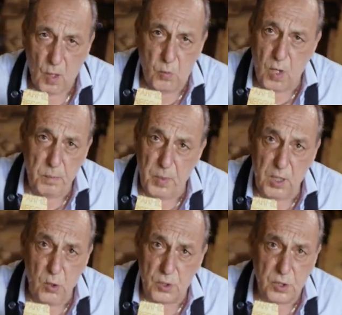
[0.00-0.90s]
Wouldn't be
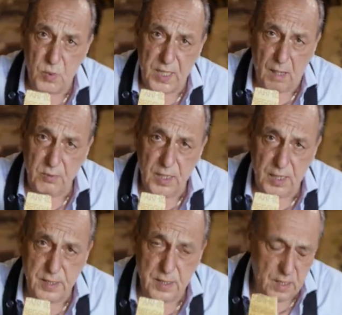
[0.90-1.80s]
good without
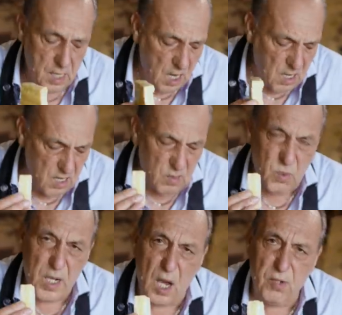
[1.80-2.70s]
this.
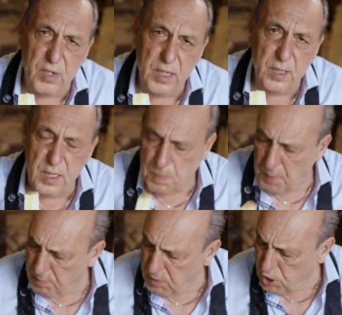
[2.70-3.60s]
When I grated this
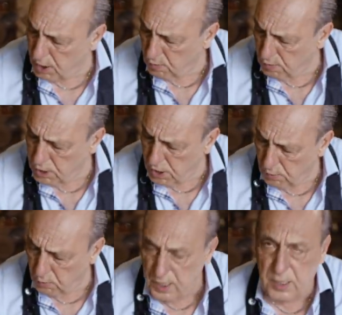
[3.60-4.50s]
Parmigiano
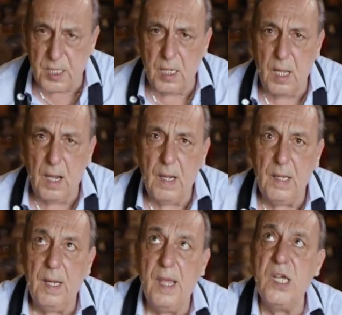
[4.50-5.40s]
Reggiano on it,
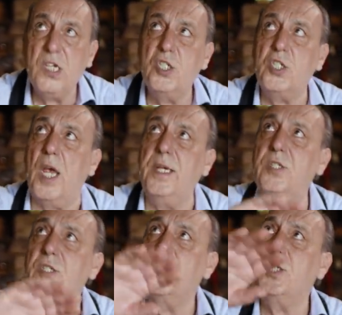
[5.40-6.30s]

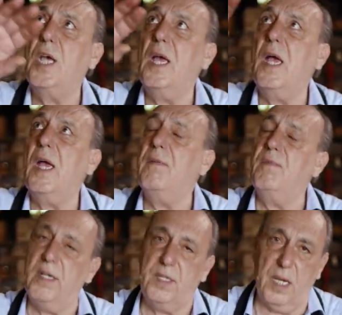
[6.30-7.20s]
changed
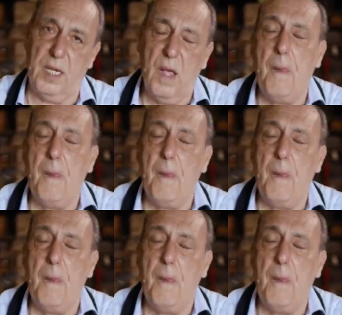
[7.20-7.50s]
everything.